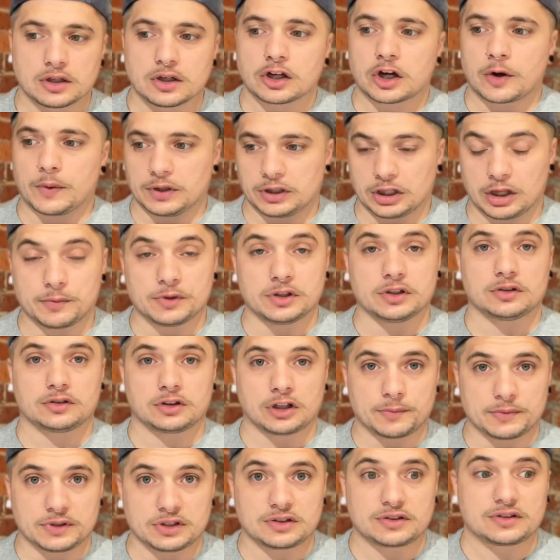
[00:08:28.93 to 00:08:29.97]
come on, let
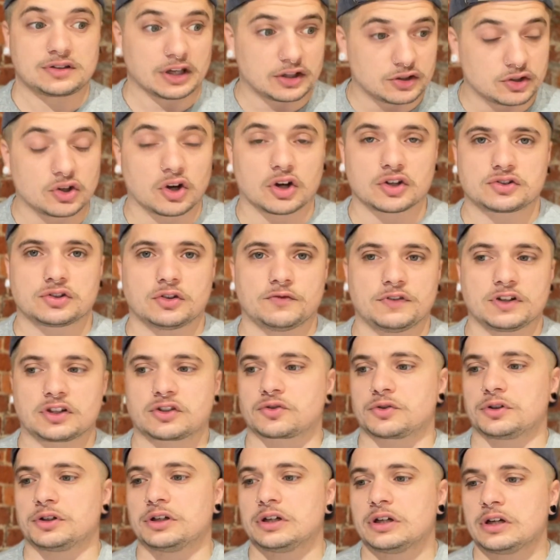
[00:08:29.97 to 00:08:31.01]
me get you guys to
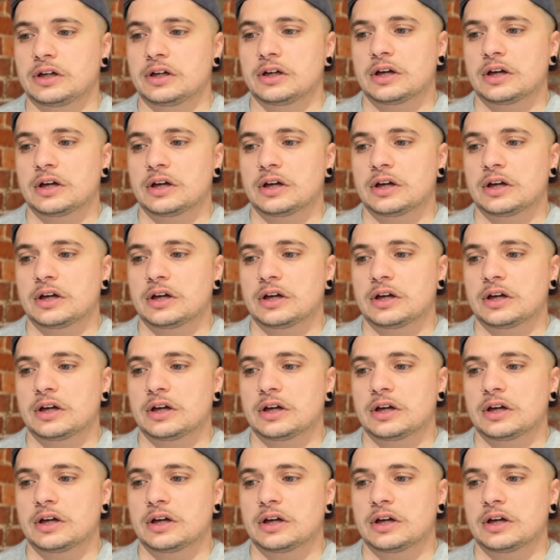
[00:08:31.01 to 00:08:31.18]
victory,